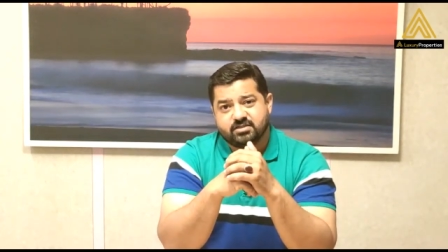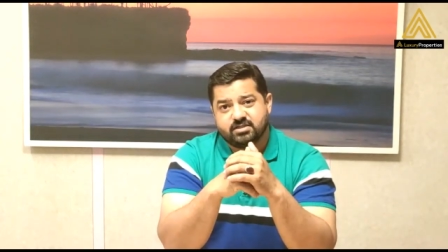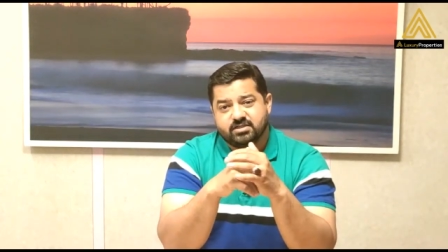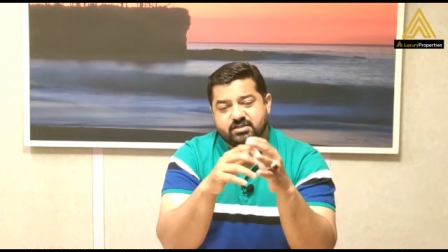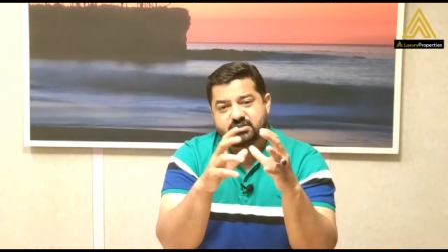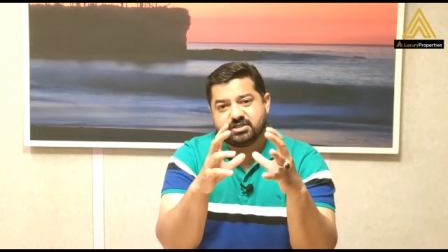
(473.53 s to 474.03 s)
And
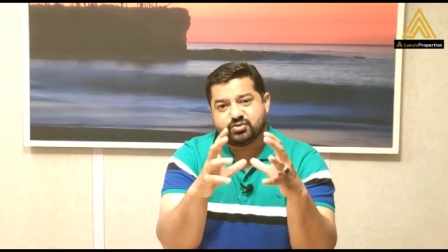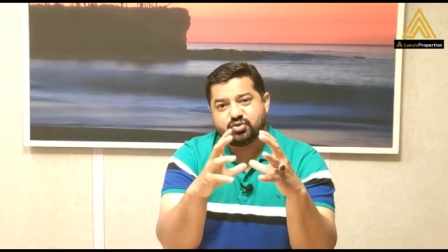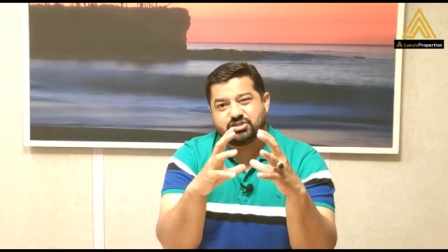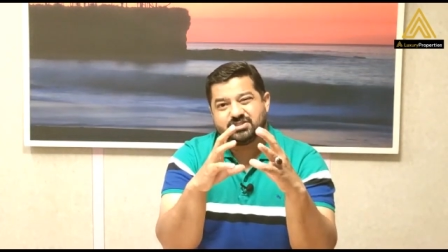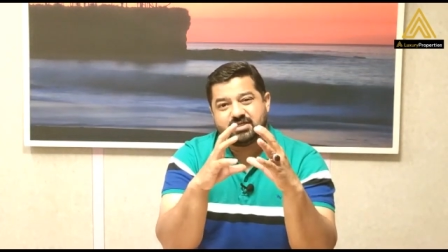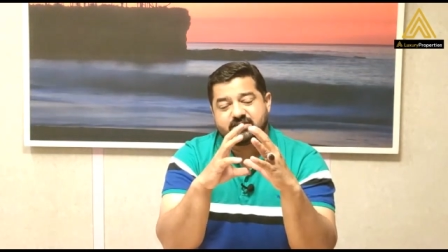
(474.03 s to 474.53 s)
this
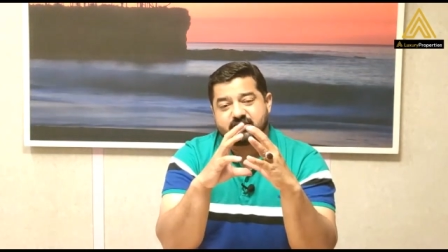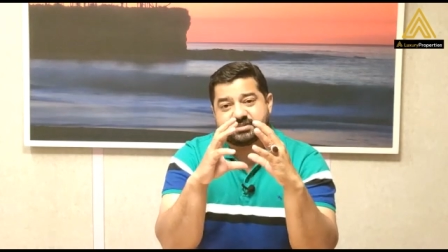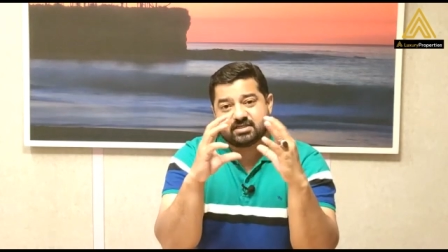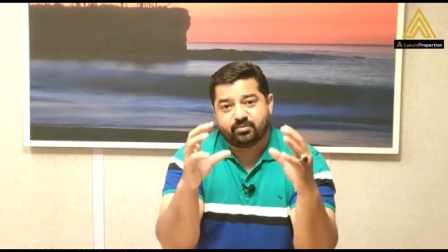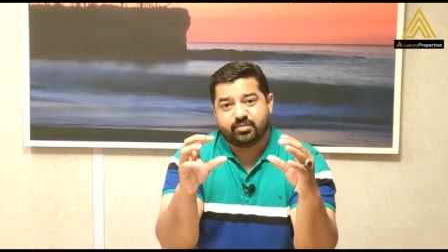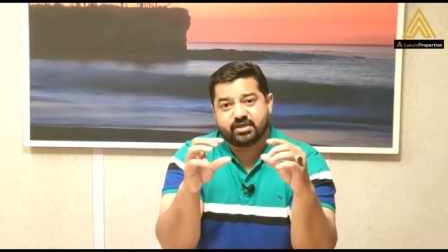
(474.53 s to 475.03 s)
was just a
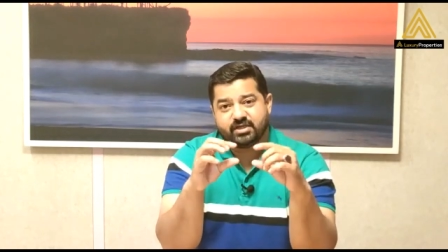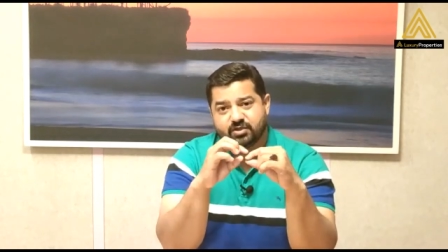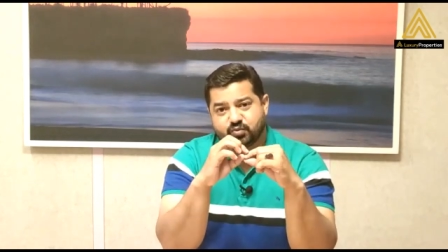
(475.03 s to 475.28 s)
summary.